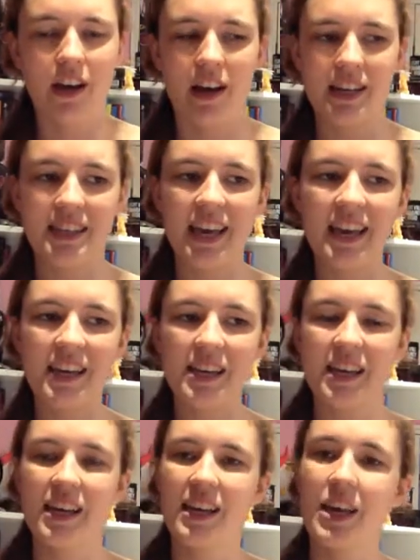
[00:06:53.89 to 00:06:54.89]
I think
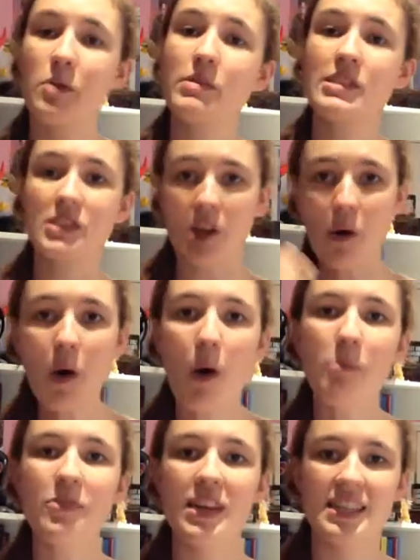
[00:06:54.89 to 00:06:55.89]
it was so
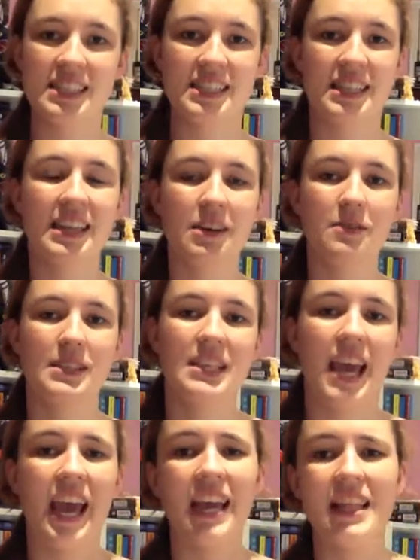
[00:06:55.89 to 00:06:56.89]
obvious that it was
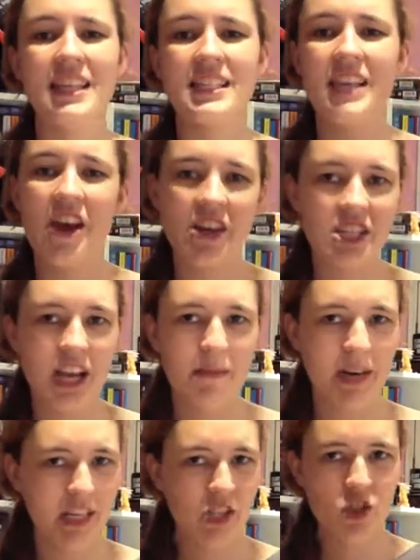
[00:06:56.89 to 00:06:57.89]
Kane that Sarah J.
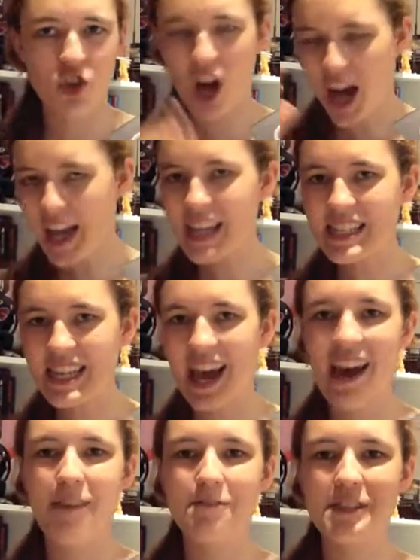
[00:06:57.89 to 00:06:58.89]
Maas tried to
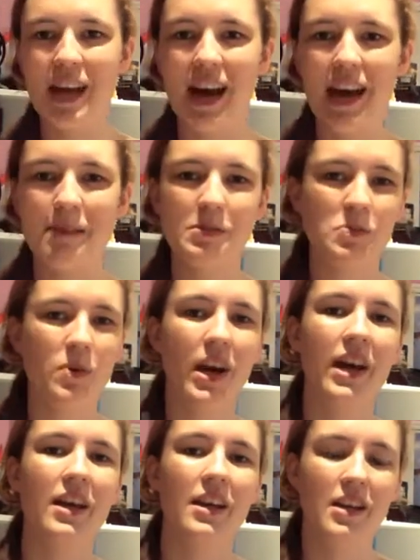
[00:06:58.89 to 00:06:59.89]
have times
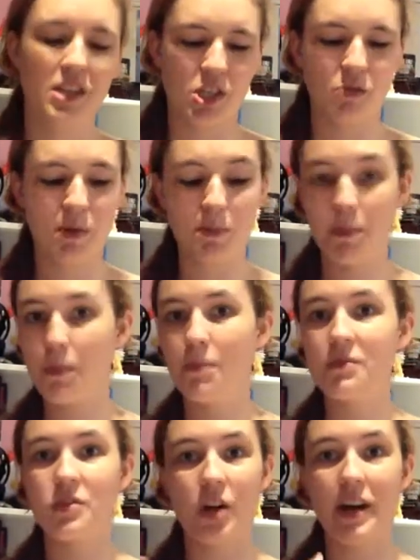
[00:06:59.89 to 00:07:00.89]
where she would
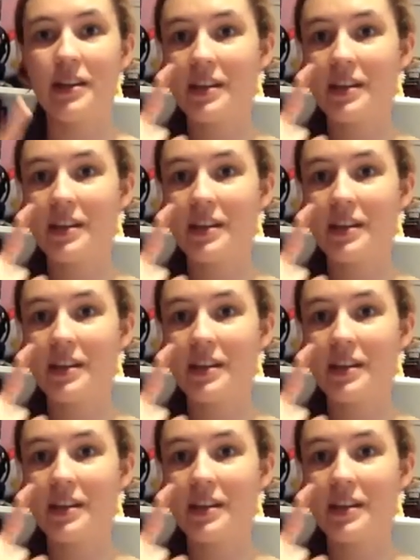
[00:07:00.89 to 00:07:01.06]
try and